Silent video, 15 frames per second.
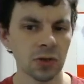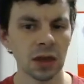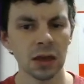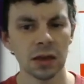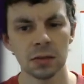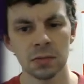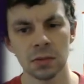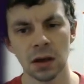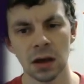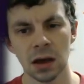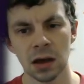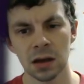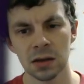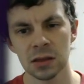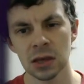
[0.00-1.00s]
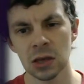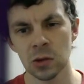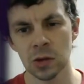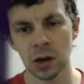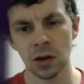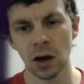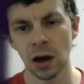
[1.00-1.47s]
it, the
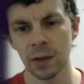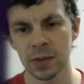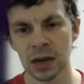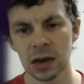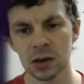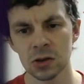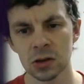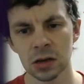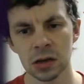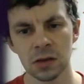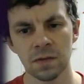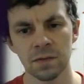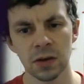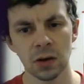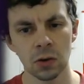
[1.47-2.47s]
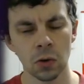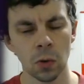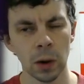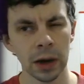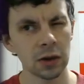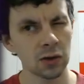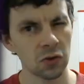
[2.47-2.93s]
unit combination doesn't feel
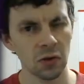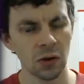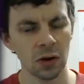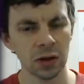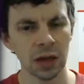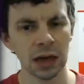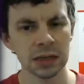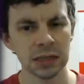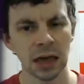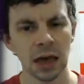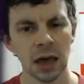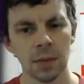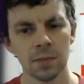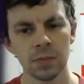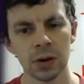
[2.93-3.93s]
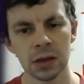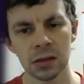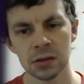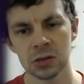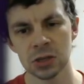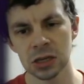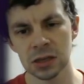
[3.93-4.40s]
quite as strong yet.
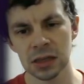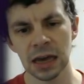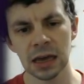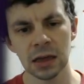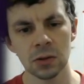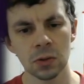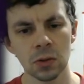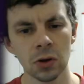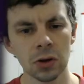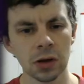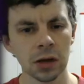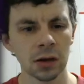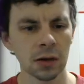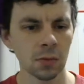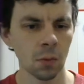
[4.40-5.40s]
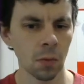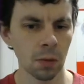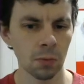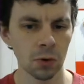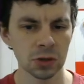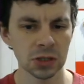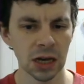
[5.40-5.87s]
But just taking a look
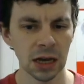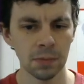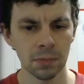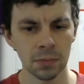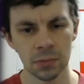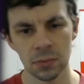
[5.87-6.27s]
one more time,